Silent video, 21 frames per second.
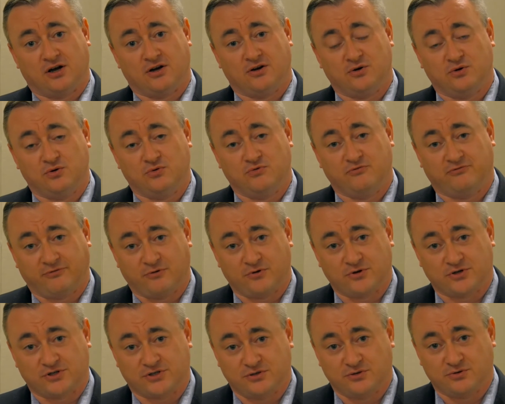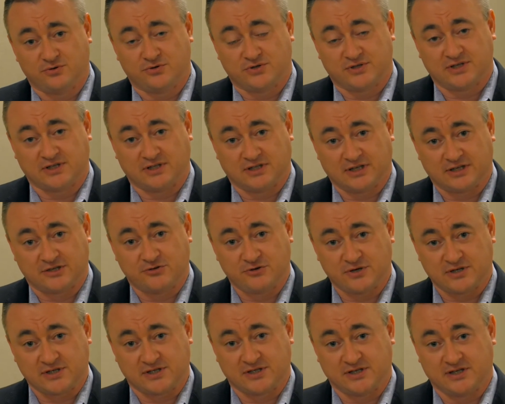who first used
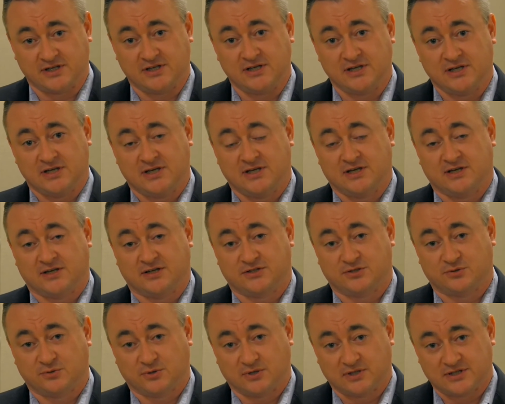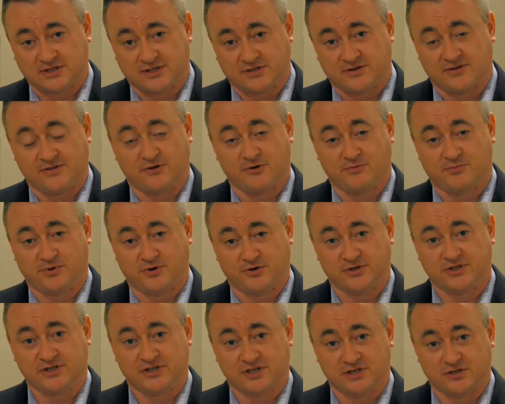electricity to elicit a
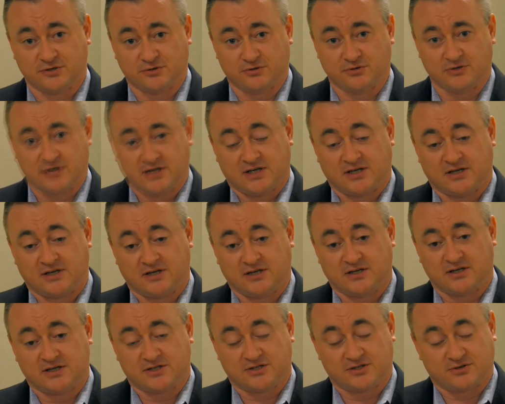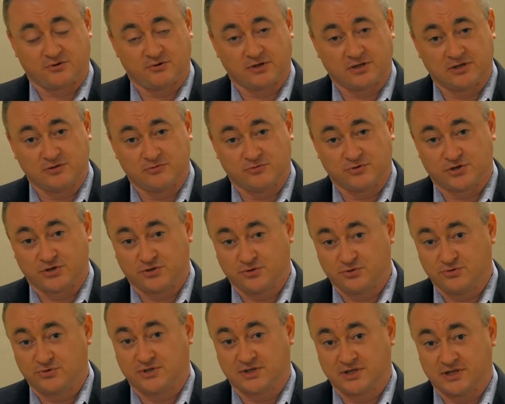therapeutic seizure. Historically, it was
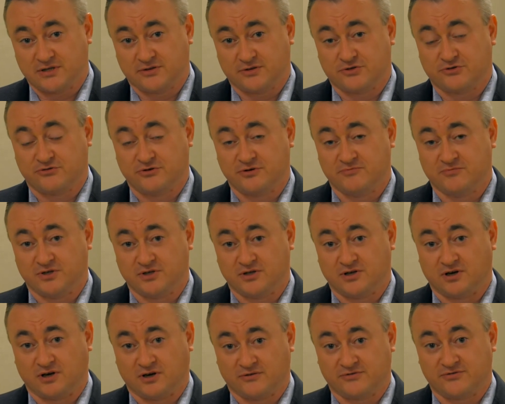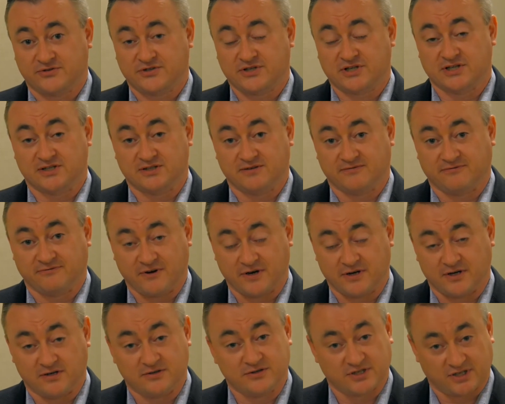used in the treatment of
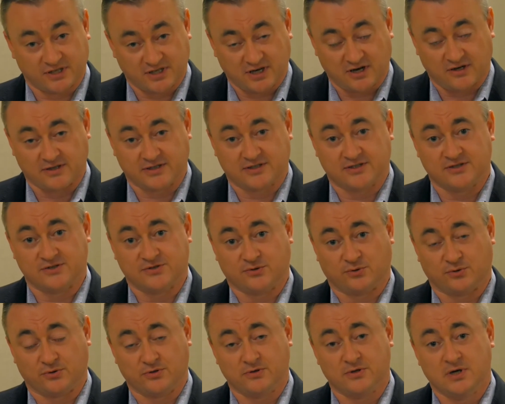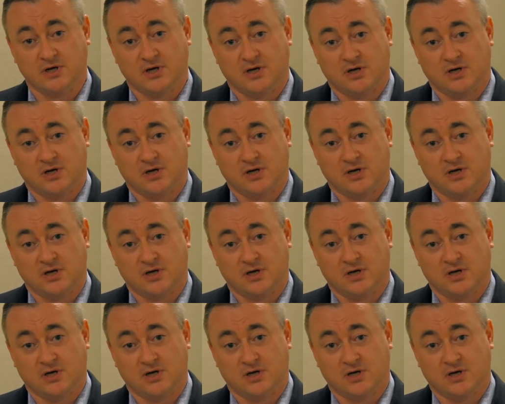schizophrenia, psychotic disorder.